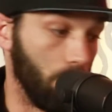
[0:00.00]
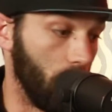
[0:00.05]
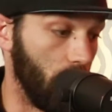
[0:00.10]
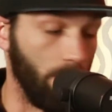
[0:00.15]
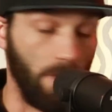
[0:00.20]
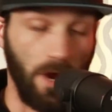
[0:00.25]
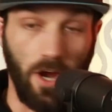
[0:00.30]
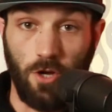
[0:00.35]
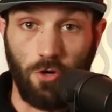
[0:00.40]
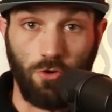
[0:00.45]

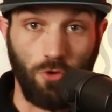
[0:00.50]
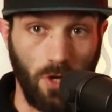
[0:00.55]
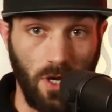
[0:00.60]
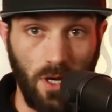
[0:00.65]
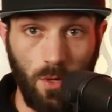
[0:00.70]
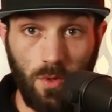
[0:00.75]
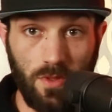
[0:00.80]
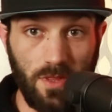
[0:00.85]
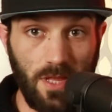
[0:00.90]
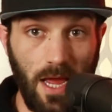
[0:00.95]
Am I
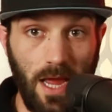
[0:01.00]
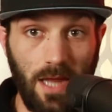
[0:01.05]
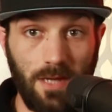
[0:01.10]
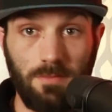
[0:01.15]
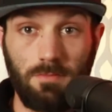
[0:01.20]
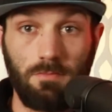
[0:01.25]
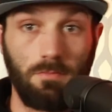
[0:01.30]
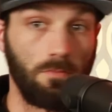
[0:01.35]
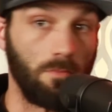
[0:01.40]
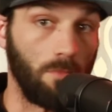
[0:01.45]
agreeing with
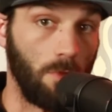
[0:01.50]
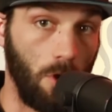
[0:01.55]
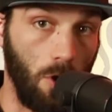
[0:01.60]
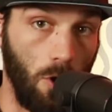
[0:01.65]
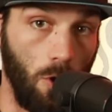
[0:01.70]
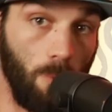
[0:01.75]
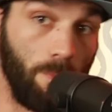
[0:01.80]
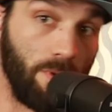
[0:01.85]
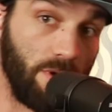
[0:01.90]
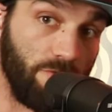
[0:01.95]
that?
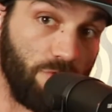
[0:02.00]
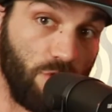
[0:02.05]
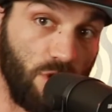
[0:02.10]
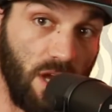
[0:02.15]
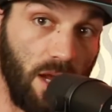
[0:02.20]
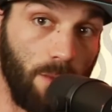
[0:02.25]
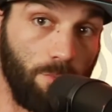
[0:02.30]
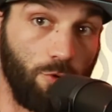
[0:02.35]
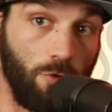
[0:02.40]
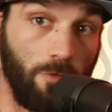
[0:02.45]
No, but if you
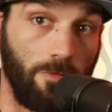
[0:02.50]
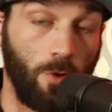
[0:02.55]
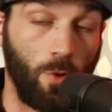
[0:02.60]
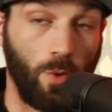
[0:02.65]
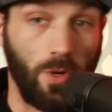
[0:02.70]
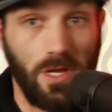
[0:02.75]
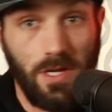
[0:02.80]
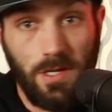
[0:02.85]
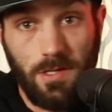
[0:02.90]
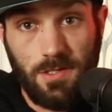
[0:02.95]
can't prove who
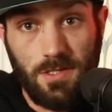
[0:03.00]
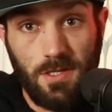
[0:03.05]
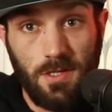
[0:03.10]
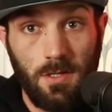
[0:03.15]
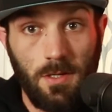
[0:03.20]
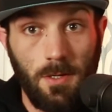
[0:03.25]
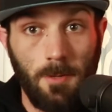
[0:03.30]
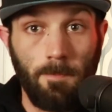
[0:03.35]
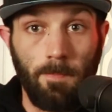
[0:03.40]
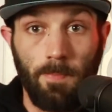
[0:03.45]
it is,
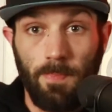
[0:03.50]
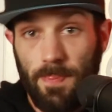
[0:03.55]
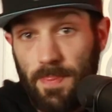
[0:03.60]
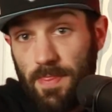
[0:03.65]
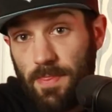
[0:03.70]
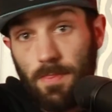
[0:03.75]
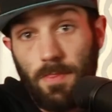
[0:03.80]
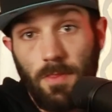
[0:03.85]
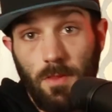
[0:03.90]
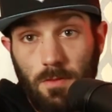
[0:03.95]

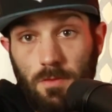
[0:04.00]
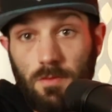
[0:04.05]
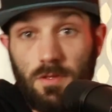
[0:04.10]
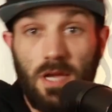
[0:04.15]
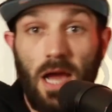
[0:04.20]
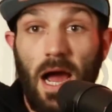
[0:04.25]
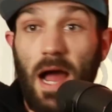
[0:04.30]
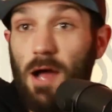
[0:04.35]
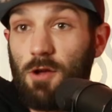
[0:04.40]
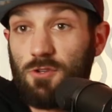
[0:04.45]

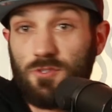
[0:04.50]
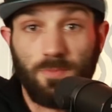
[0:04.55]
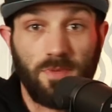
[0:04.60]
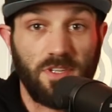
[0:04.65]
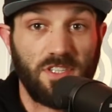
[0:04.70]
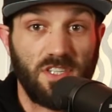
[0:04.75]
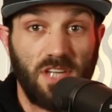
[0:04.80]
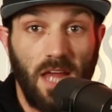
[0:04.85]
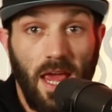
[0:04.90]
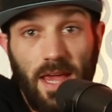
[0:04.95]
Kyle's
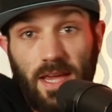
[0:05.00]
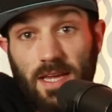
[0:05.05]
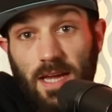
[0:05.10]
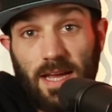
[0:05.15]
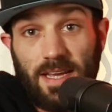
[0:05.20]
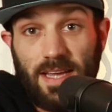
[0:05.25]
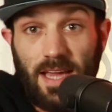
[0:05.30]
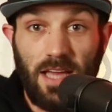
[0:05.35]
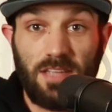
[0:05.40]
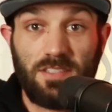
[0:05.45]
mistake,
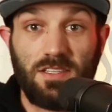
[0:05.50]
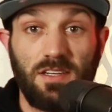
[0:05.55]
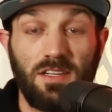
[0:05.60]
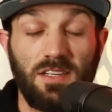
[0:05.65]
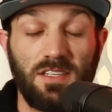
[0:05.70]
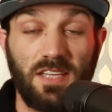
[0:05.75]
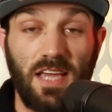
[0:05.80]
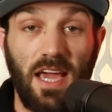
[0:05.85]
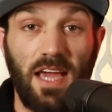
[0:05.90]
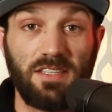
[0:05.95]
I guess, in
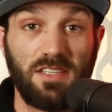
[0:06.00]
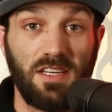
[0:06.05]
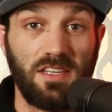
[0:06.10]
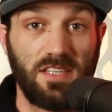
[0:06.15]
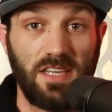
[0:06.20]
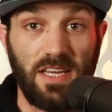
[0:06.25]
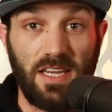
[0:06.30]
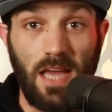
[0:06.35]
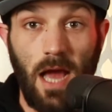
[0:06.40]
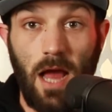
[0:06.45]
this case,
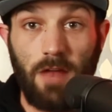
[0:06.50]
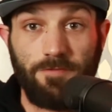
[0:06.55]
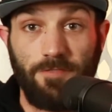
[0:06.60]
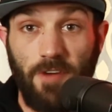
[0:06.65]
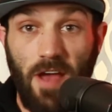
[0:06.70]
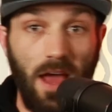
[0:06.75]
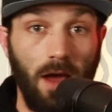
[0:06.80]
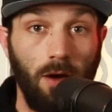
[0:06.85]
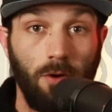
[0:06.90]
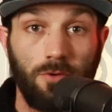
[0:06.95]
is he got
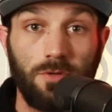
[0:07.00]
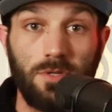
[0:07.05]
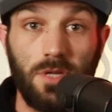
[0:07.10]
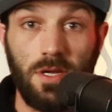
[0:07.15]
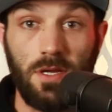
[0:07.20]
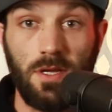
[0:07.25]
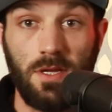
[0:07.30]
found.